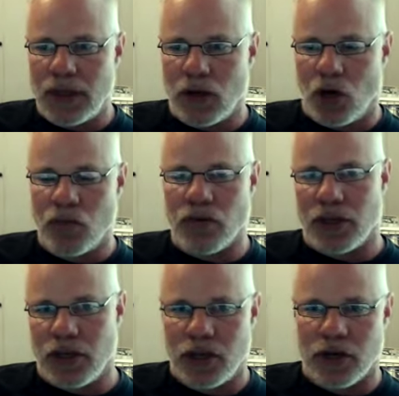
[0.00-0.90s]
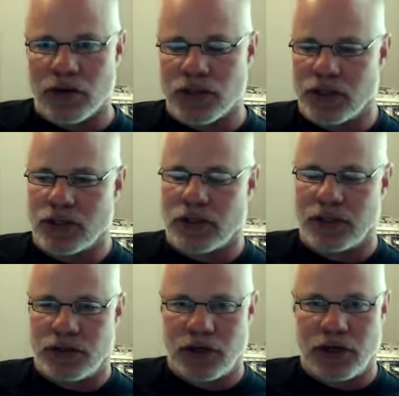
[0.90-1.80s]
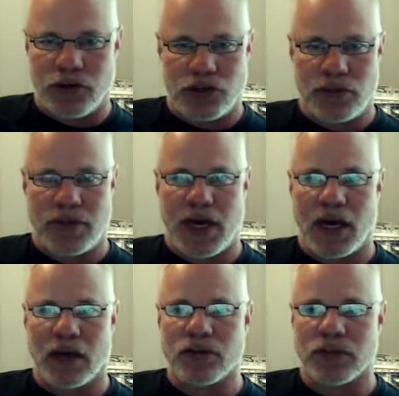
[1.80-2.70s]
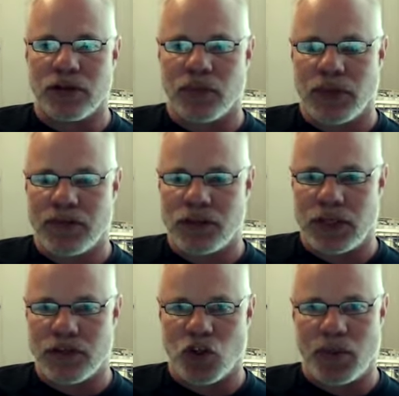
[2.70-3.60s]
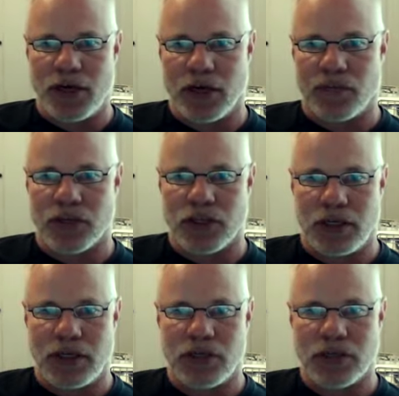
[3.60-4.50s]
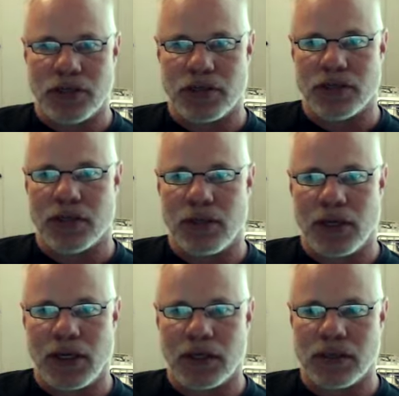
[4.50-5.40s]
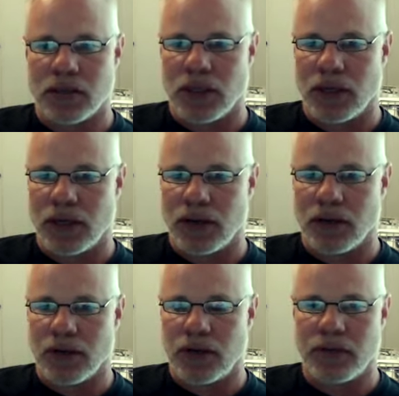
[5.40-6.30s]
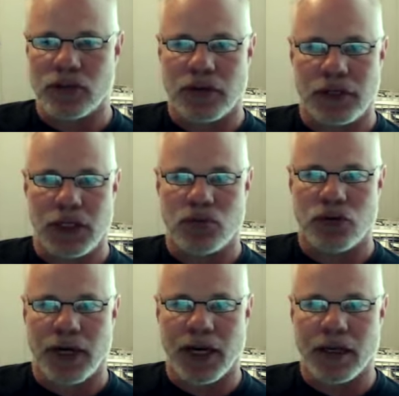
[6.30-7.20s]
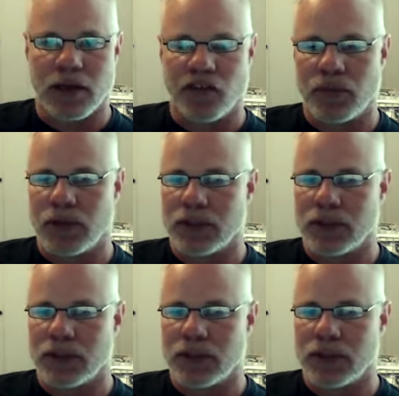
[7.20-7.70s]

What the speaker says: over the years, since the year 2000, we've seen so many different changes that it's hard to keep track of, but